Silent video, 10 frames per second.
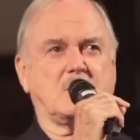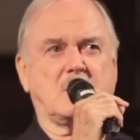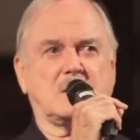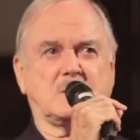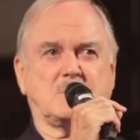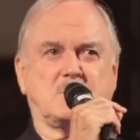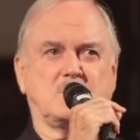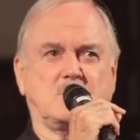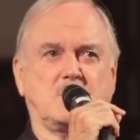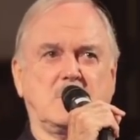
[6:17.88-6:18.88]
at that
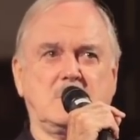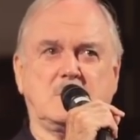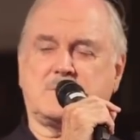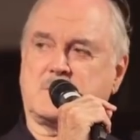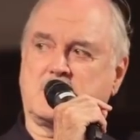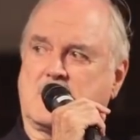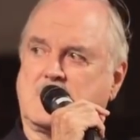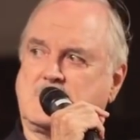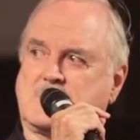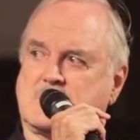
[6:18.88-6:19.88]
wonderful
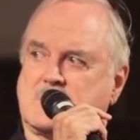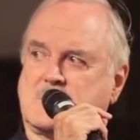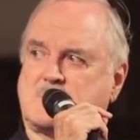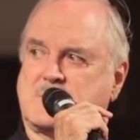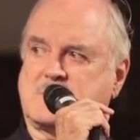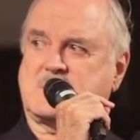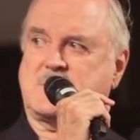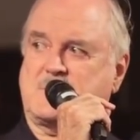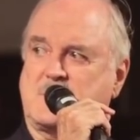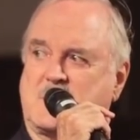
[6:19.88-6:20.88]
ocean, the
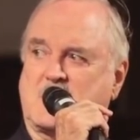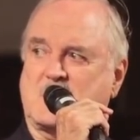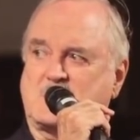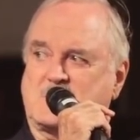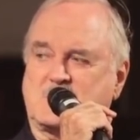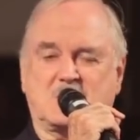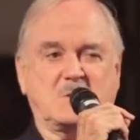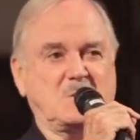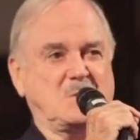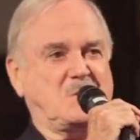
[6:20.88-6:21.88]
Pacific Ocean,
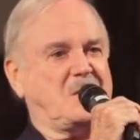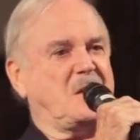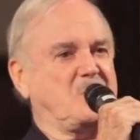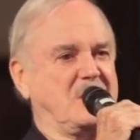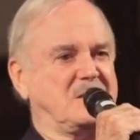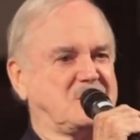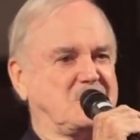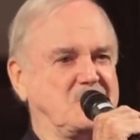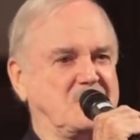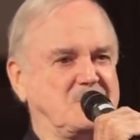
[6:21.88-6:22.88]
and you see why it's
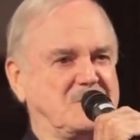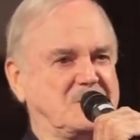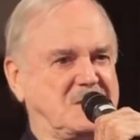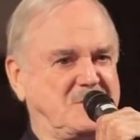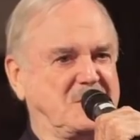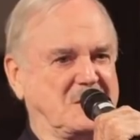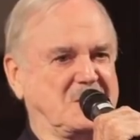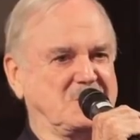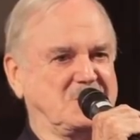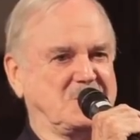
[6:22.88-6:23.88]
called the Pacific,
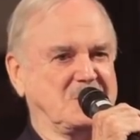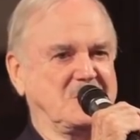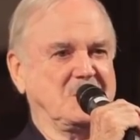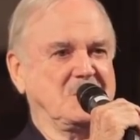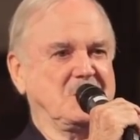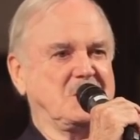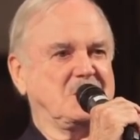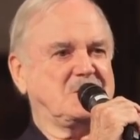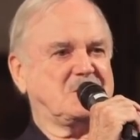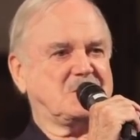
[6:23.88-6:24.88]
don't you?
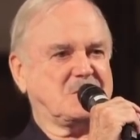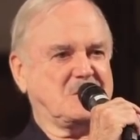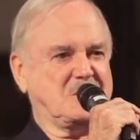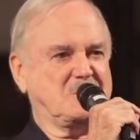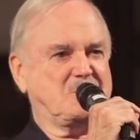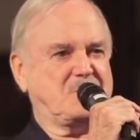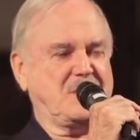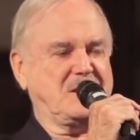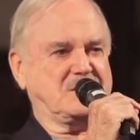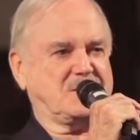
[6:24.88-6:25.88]
It is so
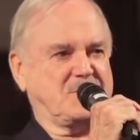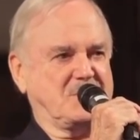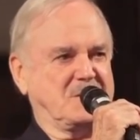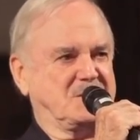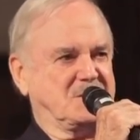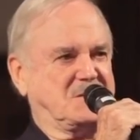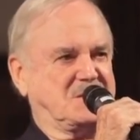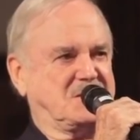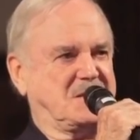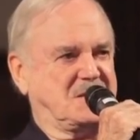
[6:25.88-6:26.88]
peaceful. It
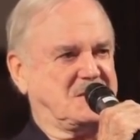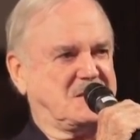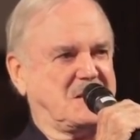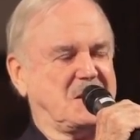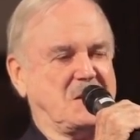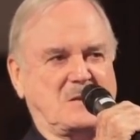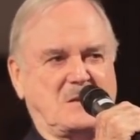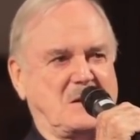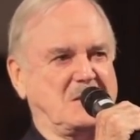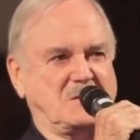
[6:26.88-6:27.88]
just sits there,
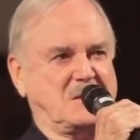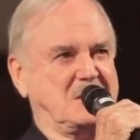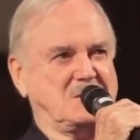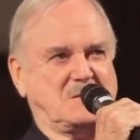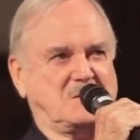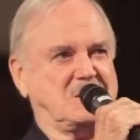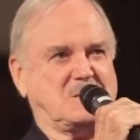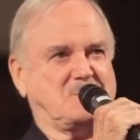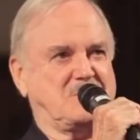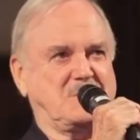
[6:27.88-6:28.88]
and it's
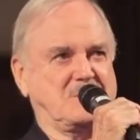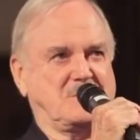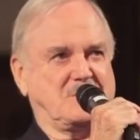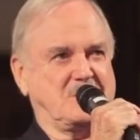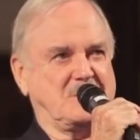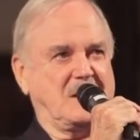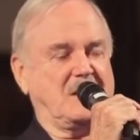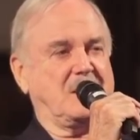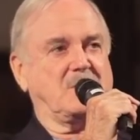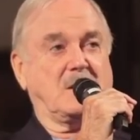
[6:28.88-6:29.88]
just beautiful. I
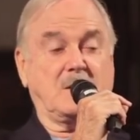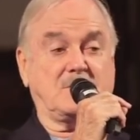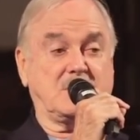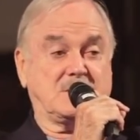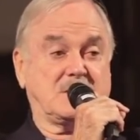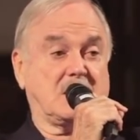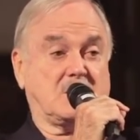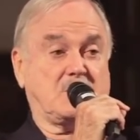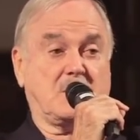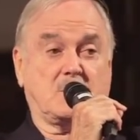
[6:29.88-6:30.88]
love it. I lived in
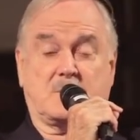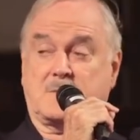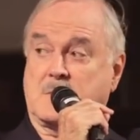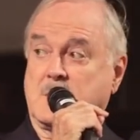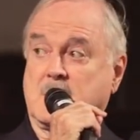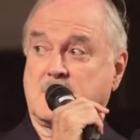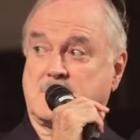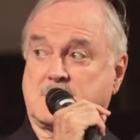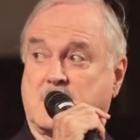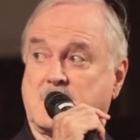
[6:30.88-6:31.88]
Santa Barbara
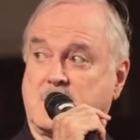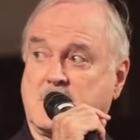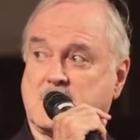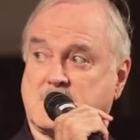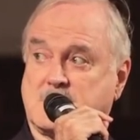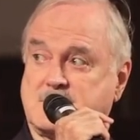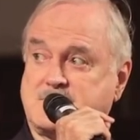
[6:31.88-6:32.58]
for 12 years.